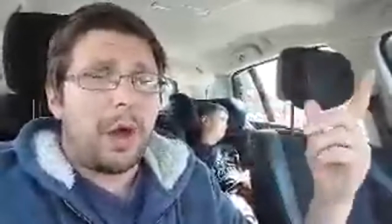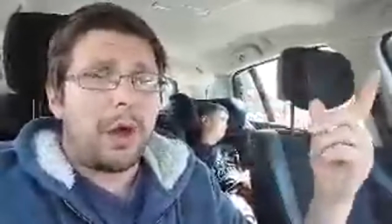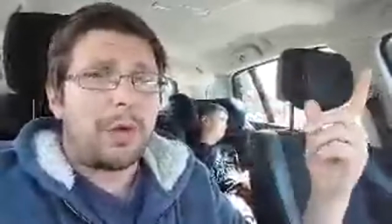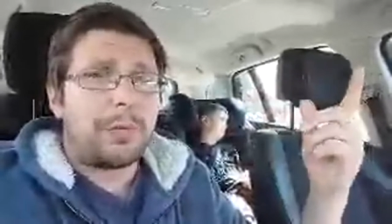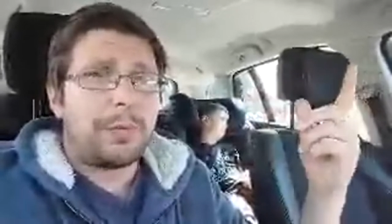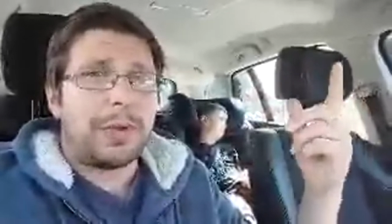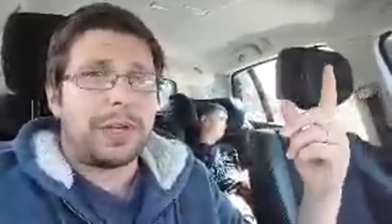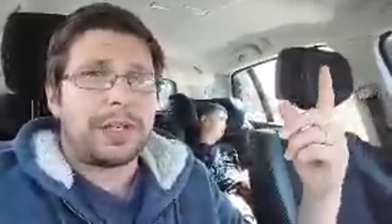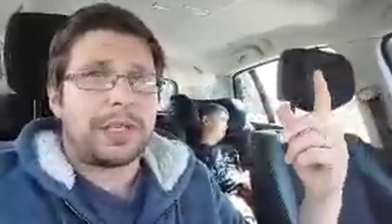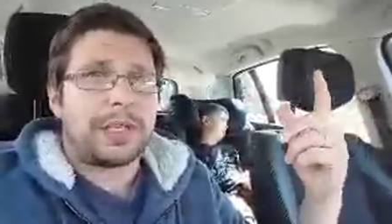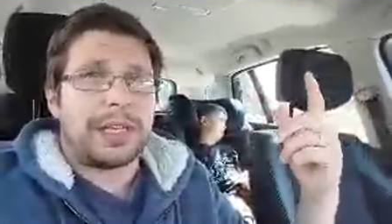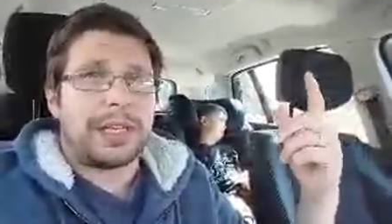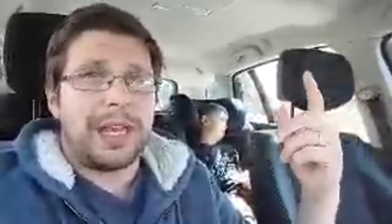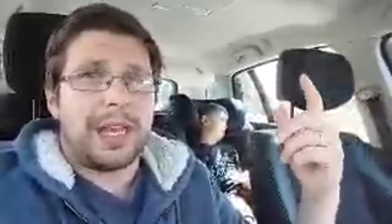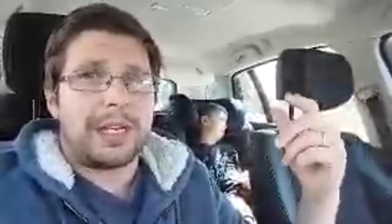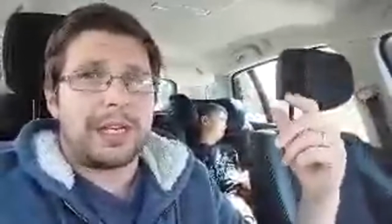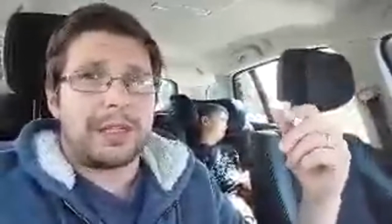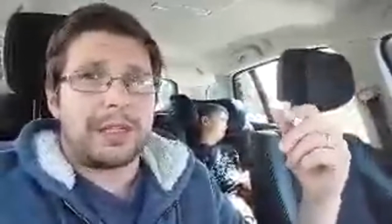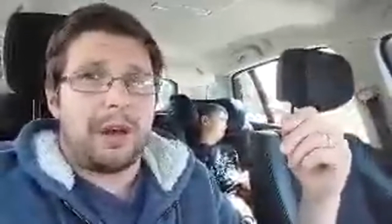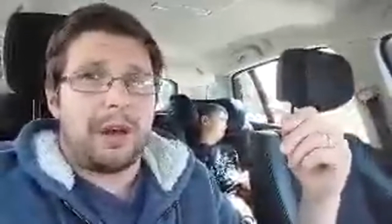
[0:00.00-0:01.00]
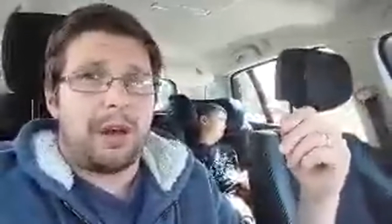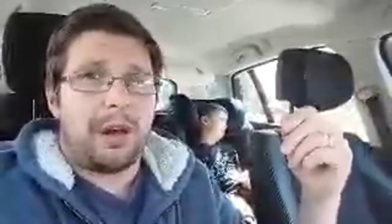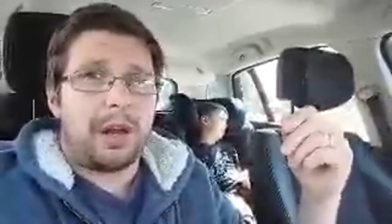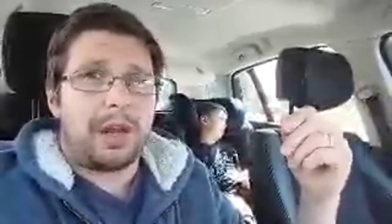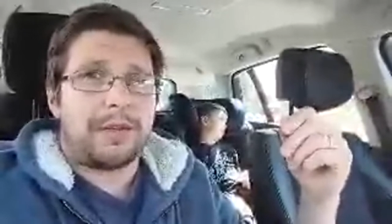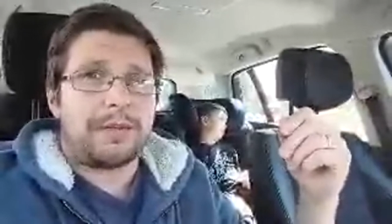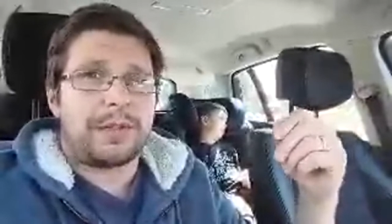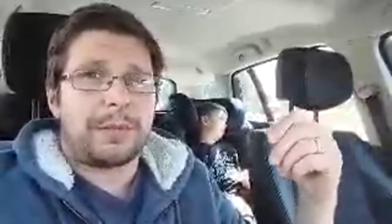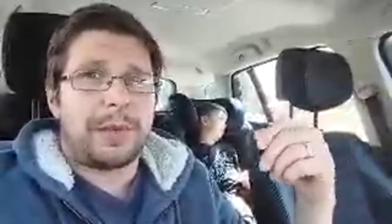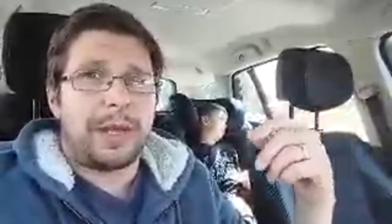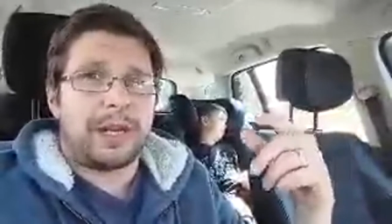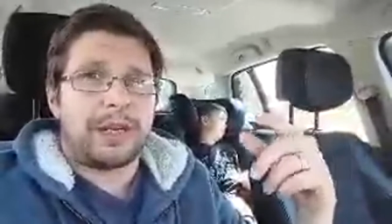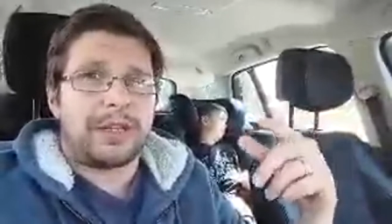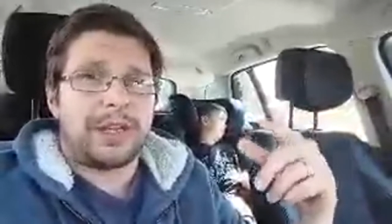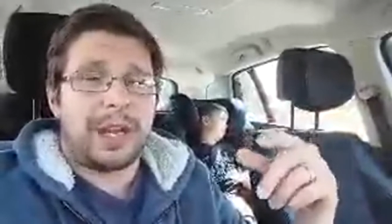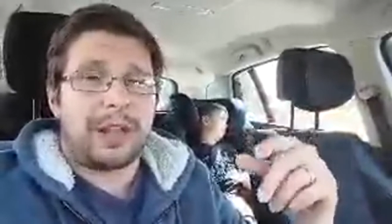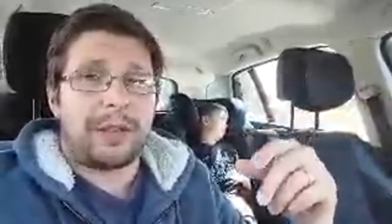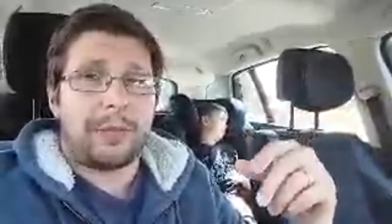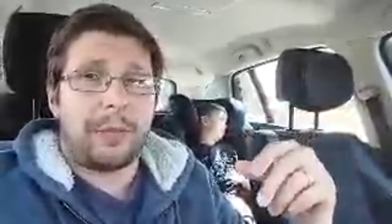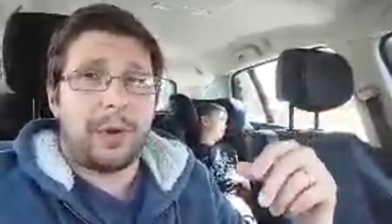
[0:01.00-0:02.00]
hoping to get into the hive to be
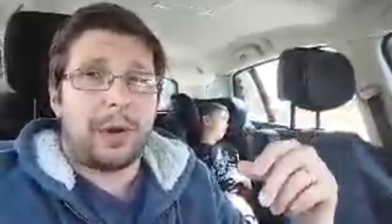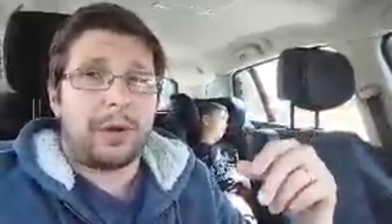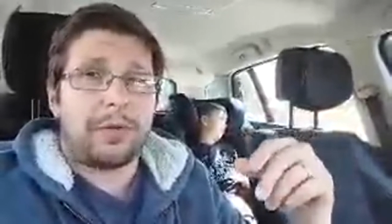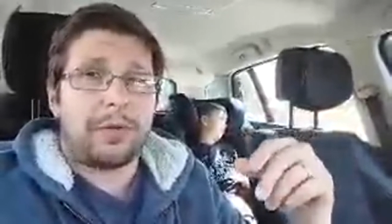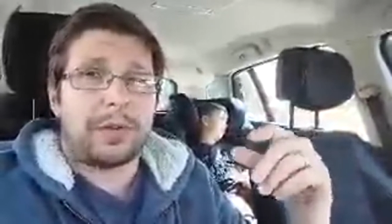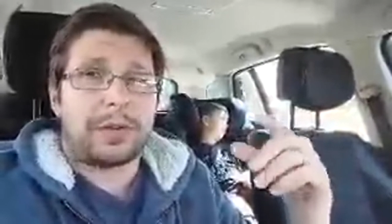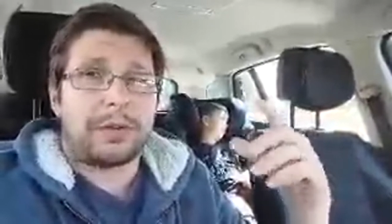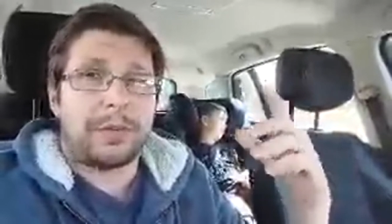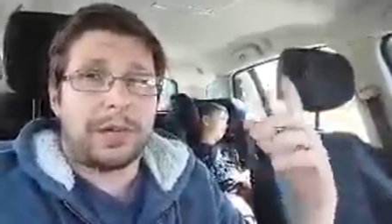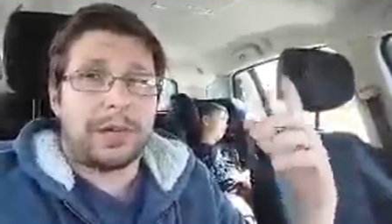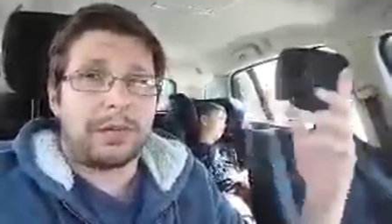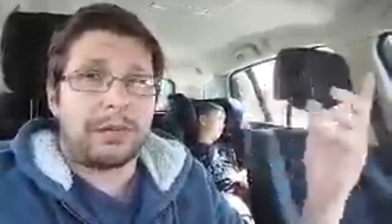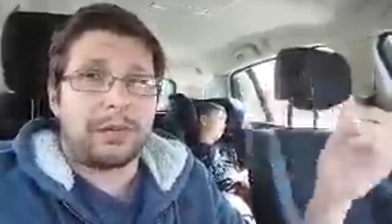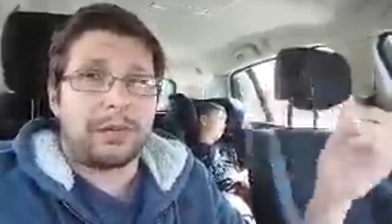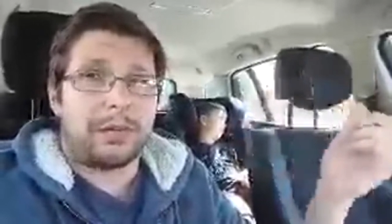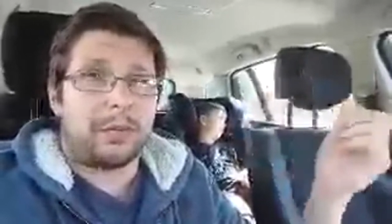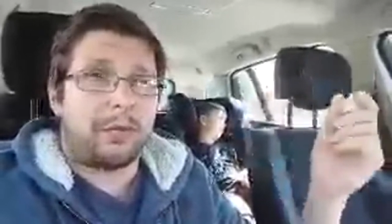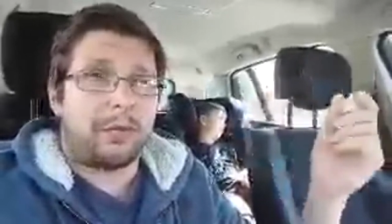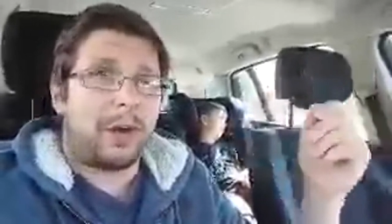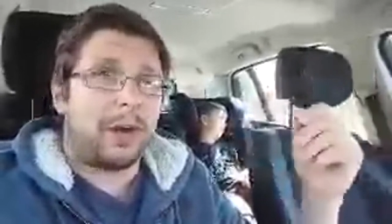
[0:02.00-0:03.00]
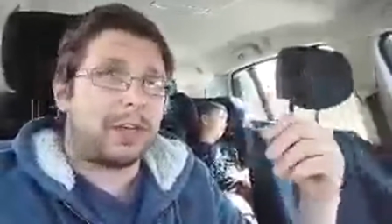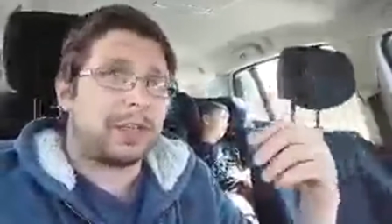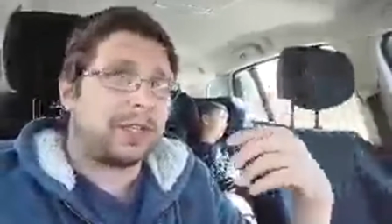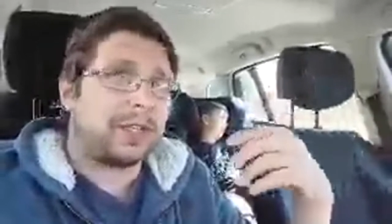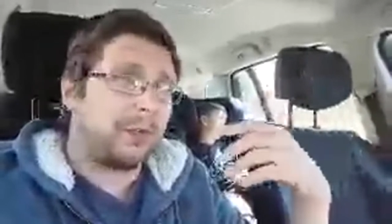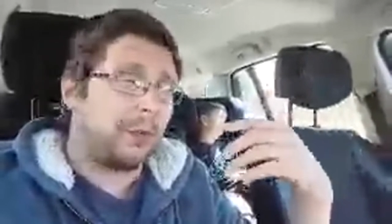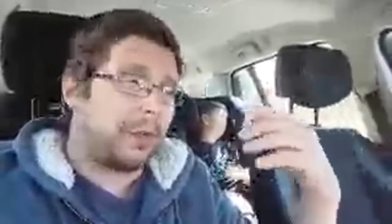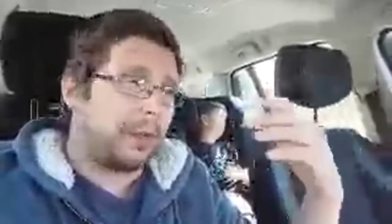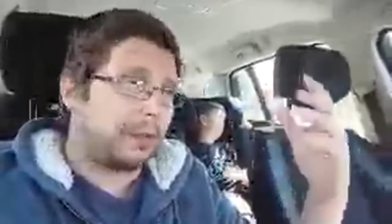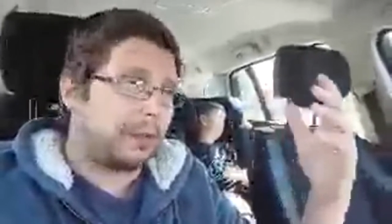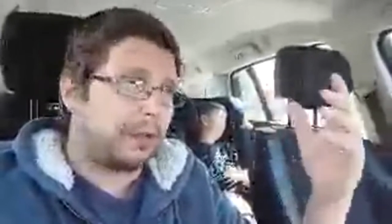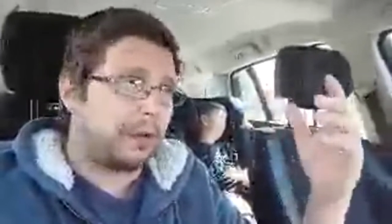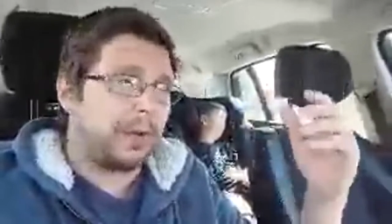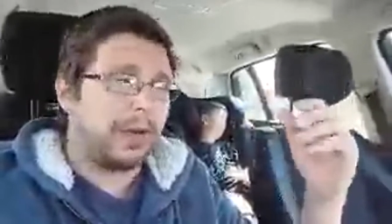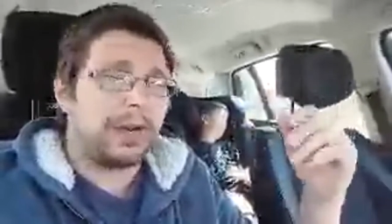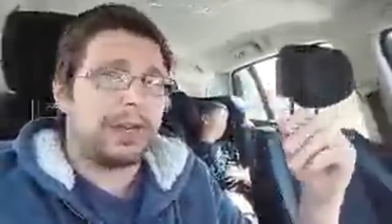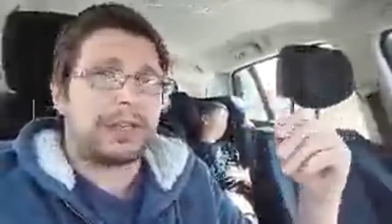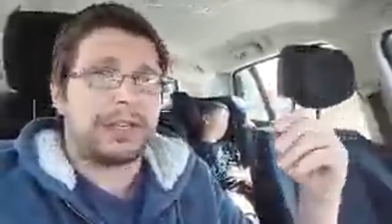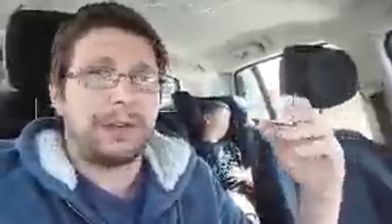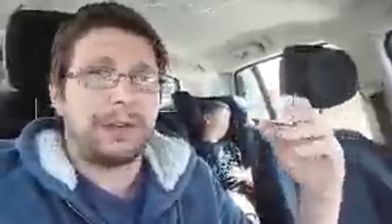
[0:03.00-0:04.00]
able to check them over to make sure they're all right, see what
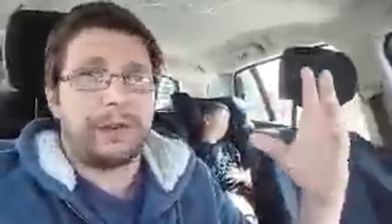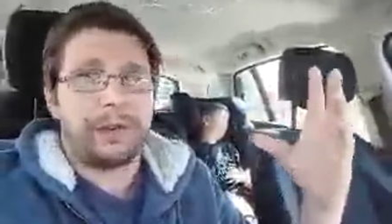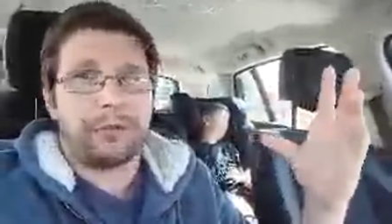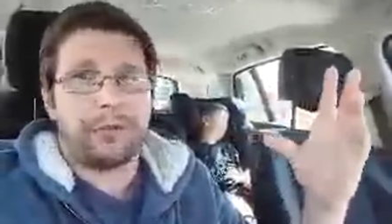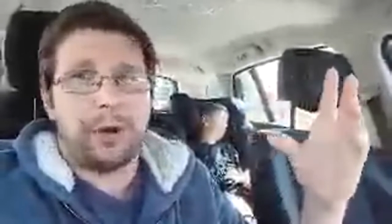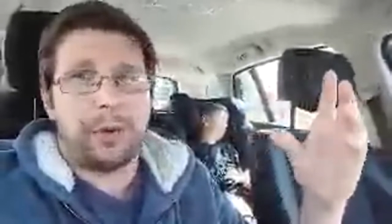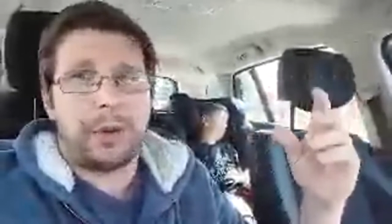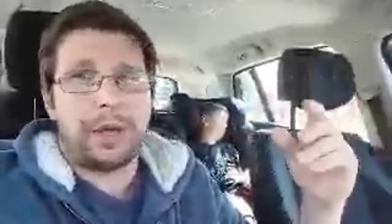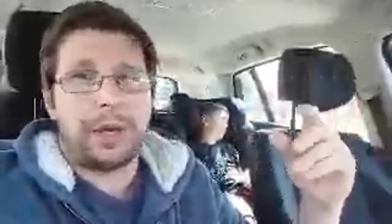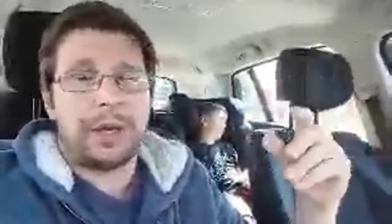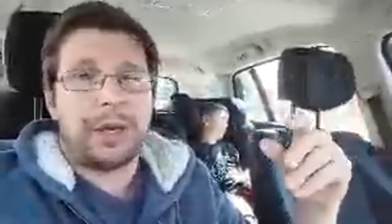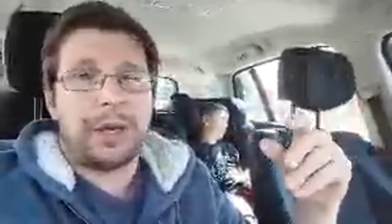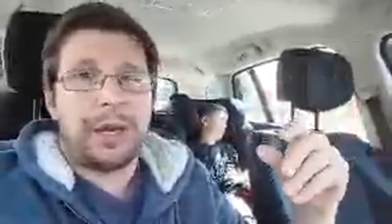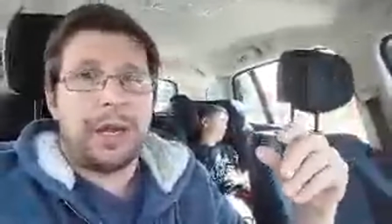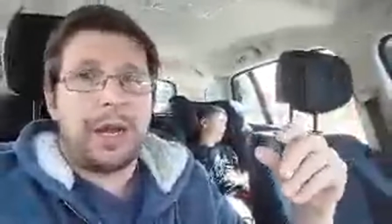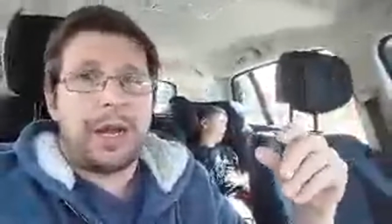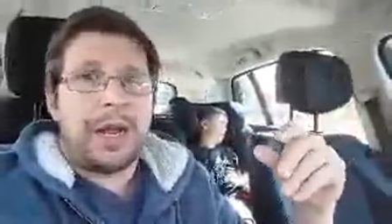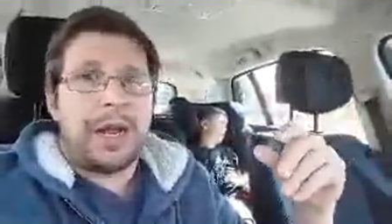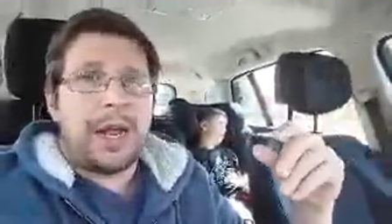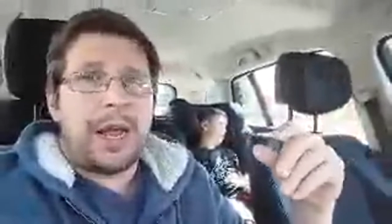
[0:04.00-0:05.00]
they're doing, see what they're growing,